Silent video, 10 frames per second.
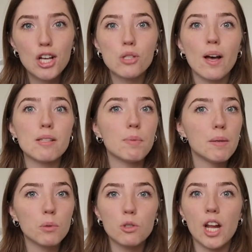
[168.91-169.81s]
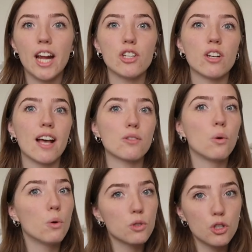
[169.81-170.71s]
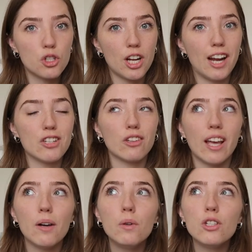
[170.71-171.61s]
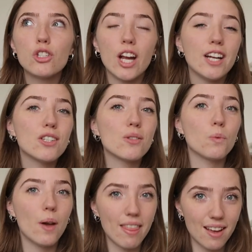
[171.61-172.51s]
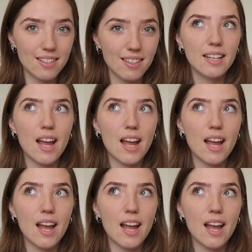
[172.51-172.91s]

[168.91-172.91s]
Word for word: So as people change and as cultures change, language changes with it.